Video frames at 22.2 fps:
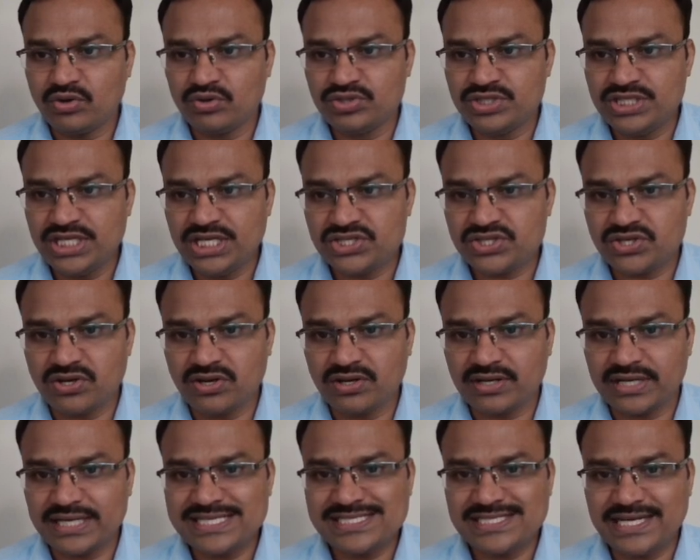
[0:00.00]
closing
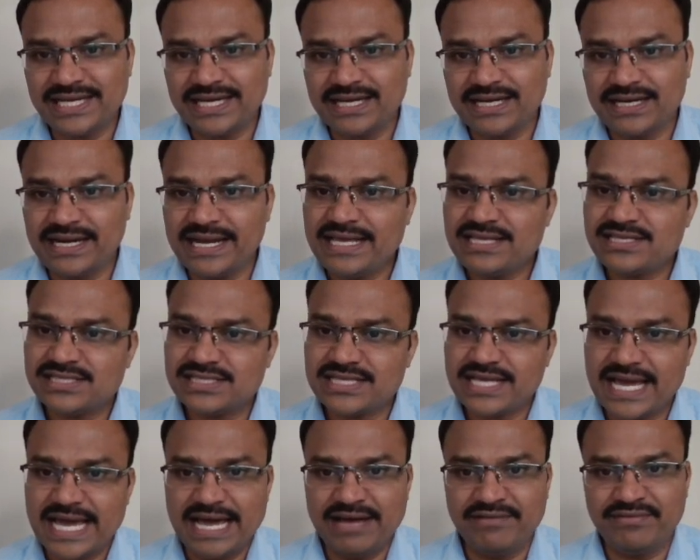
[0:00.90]
stock is taken
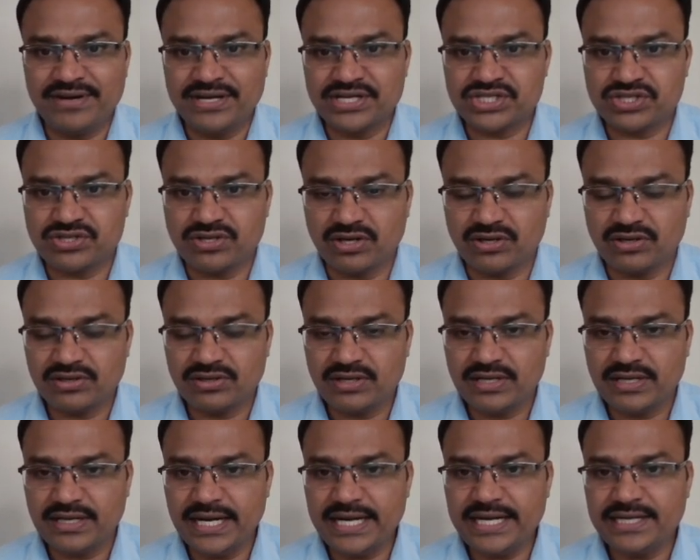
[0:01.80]
as average stock,
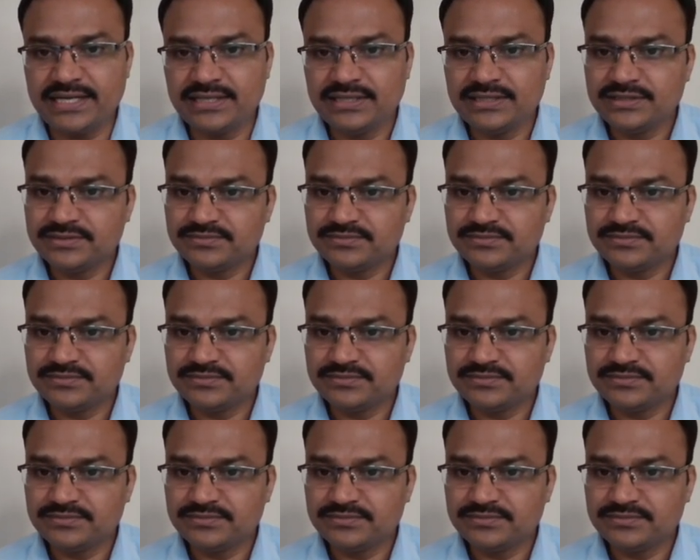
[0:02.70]
right?